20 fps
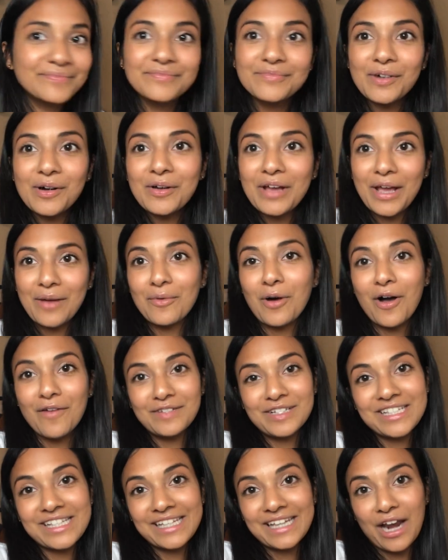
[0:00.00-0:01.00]
well, okay, well
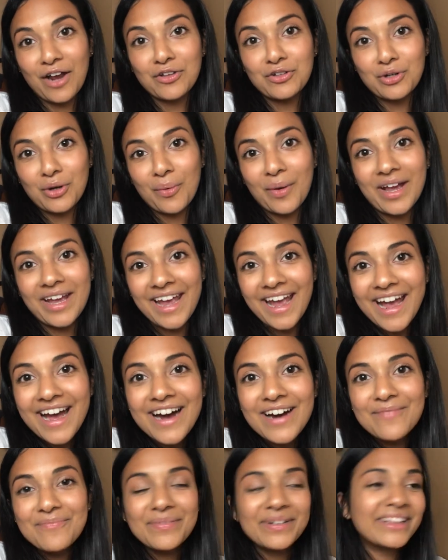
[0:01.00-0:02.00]
obviously now you know I
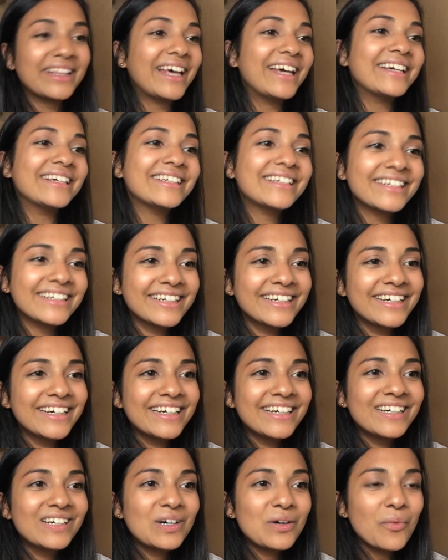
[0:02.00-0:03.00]
am, but like,
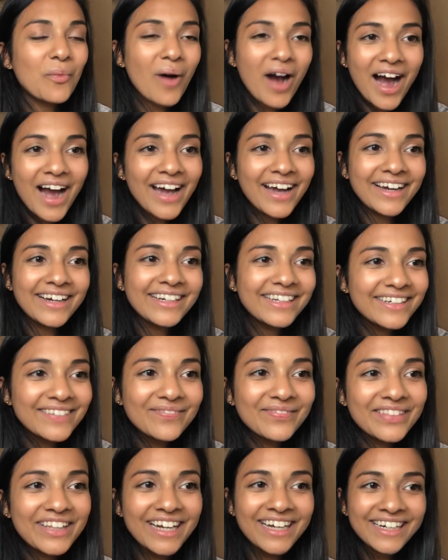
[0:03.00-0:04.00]
why?
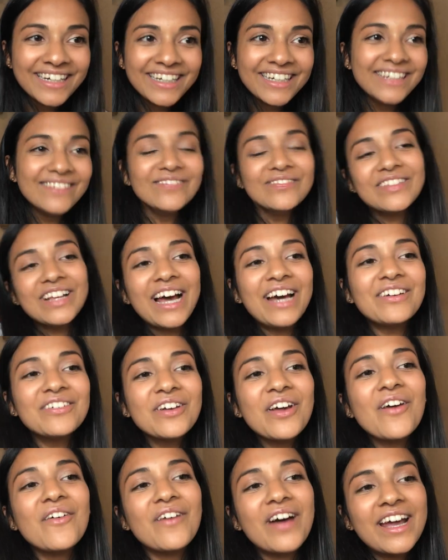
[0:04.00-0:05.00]
I
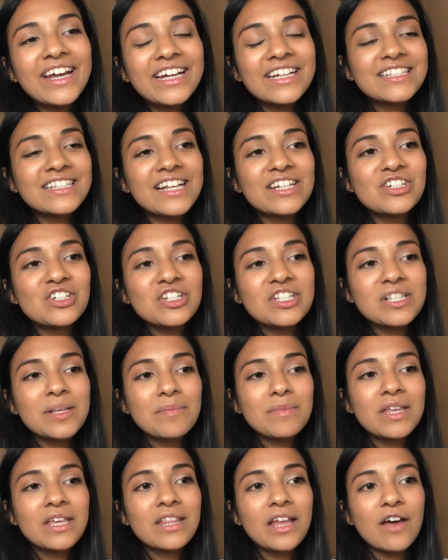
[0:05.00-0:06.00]
don't know. I guess that's just
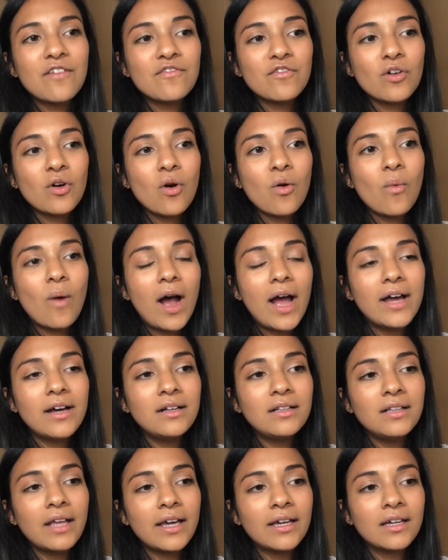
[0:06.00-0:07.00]
something that for a
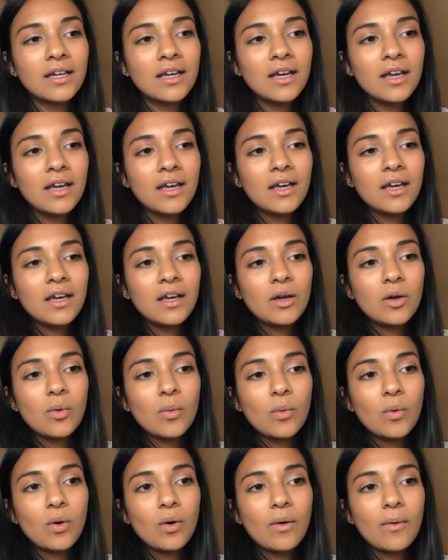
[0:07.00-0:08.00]
while, like,
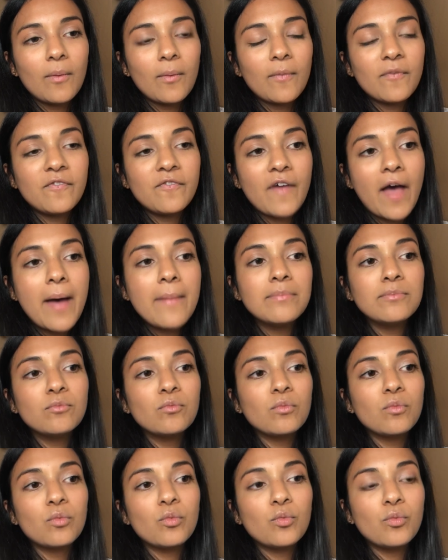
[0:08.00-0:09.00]

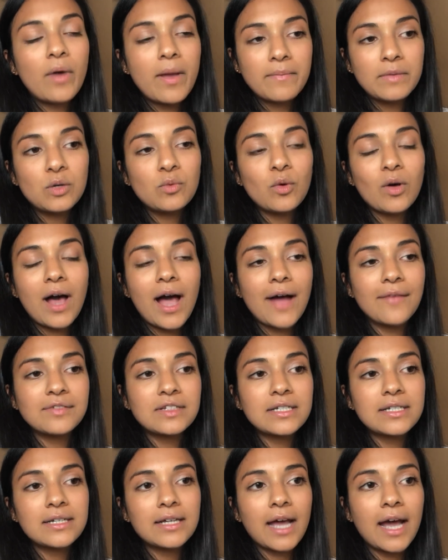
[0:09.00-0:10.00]
femme women will have
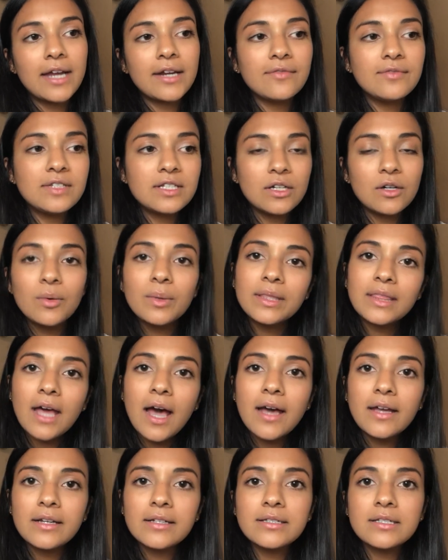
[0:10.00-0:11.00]
to kind of deal with
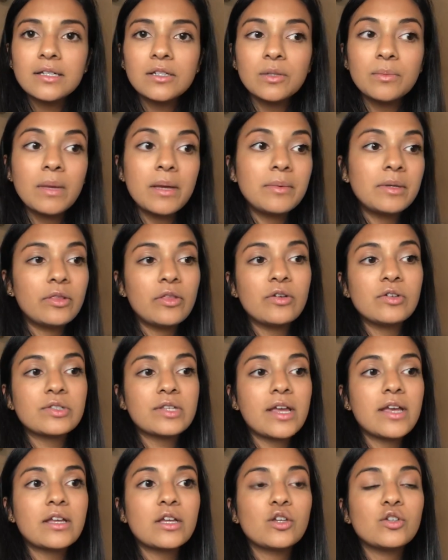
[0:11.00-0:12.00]
that until maybe there's
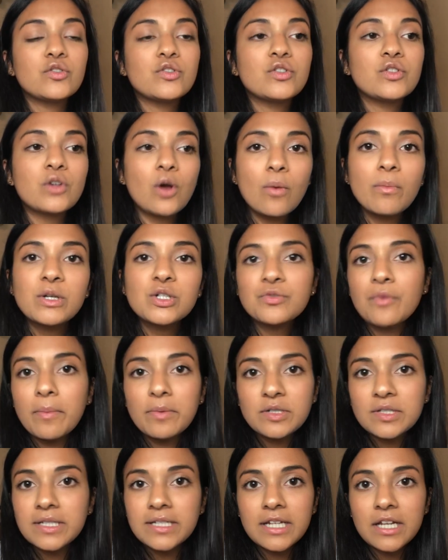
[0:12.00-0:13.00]
like so much
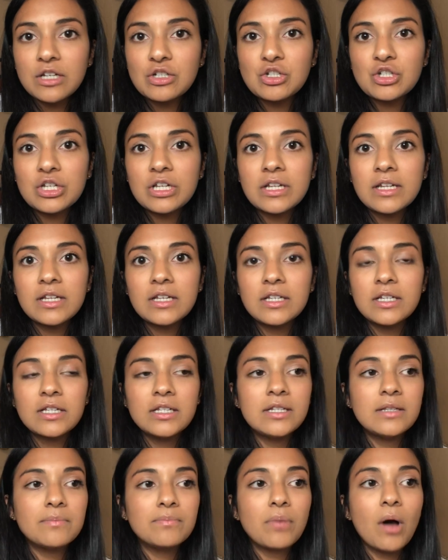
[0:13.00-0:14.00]
representation
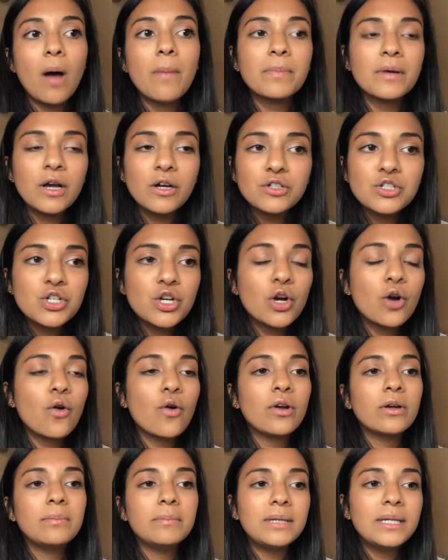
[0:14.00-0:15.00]
in pop culture
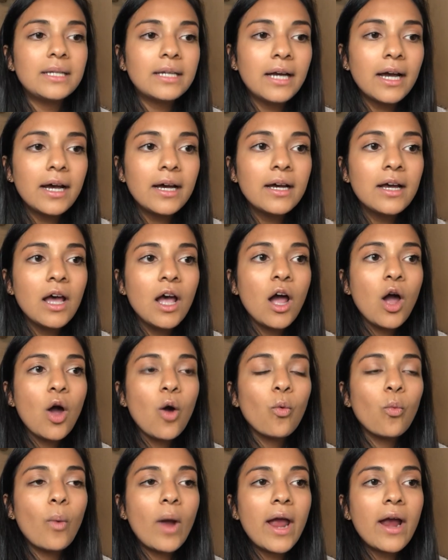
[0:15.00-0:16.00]
or in media
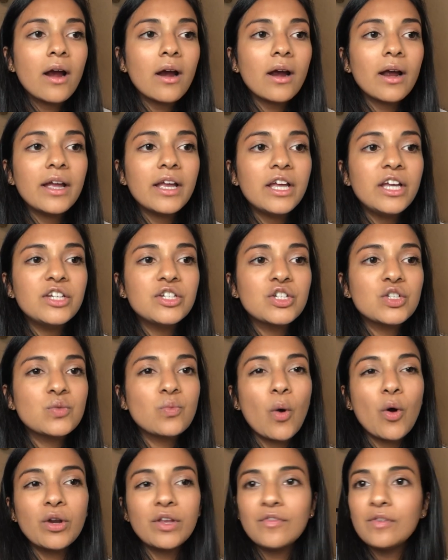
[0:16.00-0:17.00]
where it just
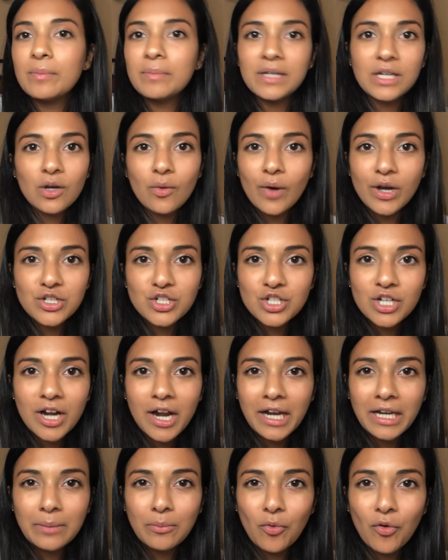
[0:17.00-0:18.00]
won't even be a question
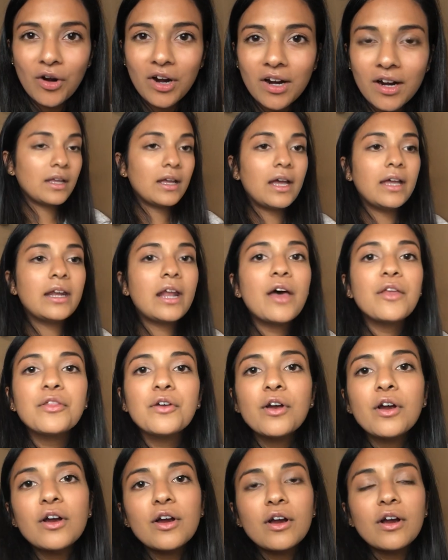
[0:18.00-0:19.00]
anymore.
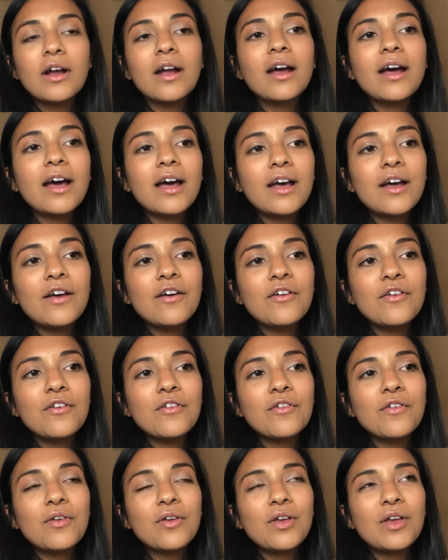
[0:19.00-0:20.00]
Another
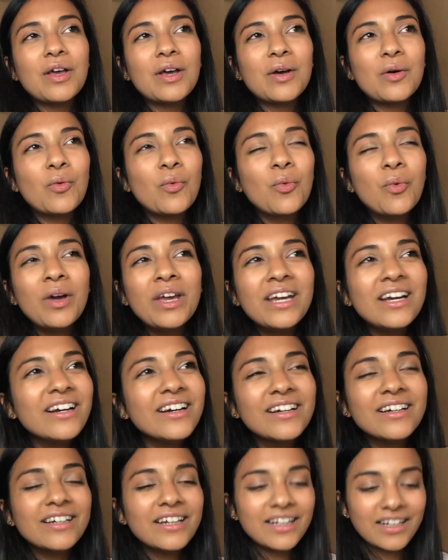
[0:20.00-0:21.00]

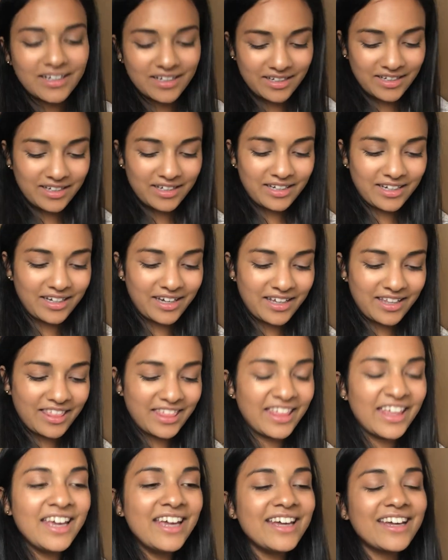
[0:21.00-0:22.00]
weird
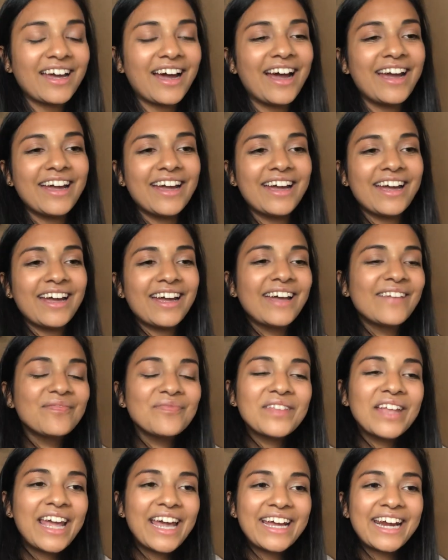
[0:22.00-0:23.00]
thing I
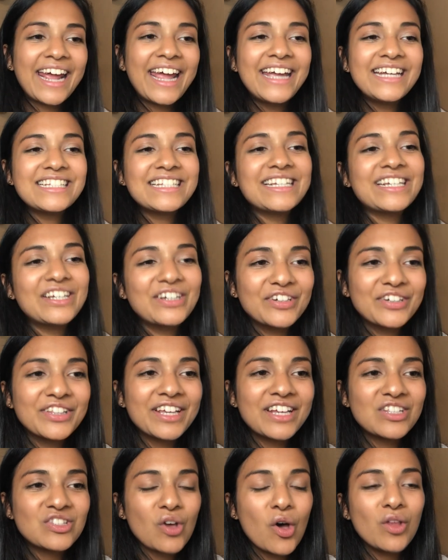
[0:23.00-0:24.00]
hate to hear
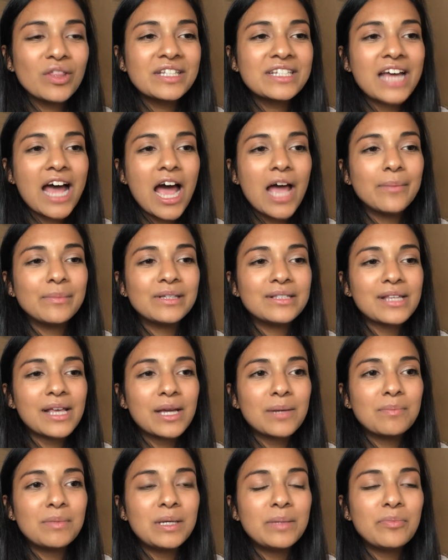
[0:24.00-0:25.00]
this all the time, is
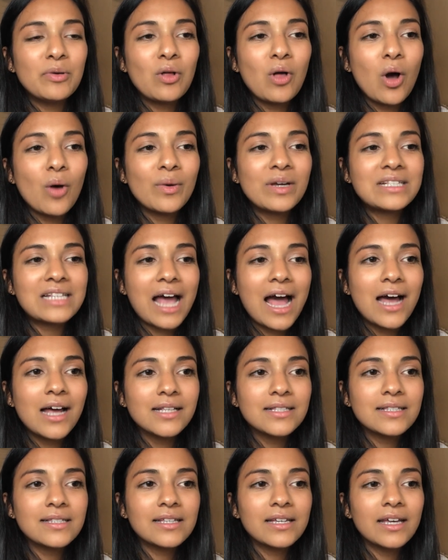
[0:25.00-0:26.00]
like people always
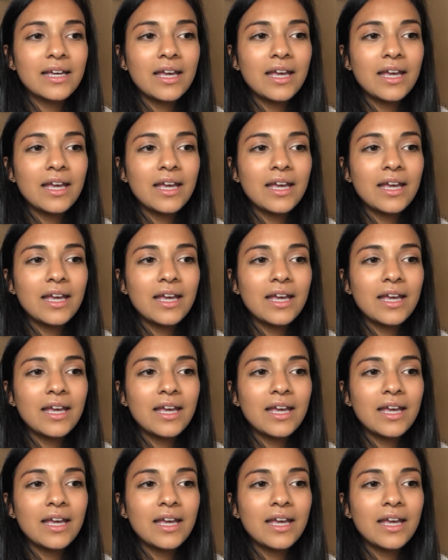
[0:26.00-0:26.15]
ask,